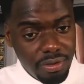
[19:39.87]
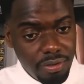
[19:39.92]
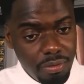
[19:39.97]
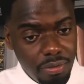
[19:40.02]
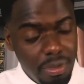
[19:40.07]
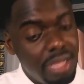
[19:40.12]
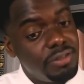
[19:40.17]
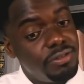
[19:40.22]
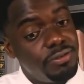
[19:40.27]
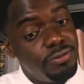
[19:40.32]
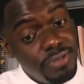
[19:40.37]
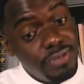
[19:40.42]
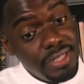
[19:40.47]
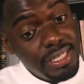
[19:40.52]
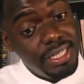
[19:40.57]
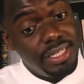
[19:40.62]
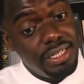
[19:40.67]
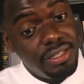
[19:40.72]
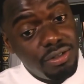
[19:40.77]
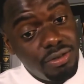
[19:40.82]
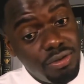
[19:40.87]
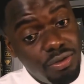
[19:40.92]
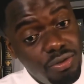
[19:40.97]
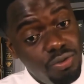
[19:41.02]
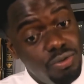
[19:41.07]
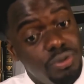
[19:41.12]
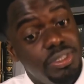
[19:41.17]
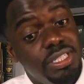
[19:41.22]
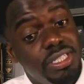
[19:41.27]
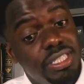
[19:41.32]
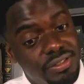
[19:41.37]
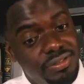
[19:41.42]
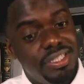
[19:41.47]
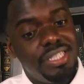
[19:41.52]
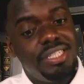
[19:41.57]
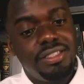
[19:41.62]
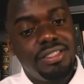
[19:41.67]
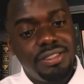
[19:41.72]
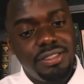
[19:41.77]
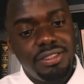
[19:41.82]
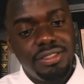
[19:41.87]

whilst feeling all these things.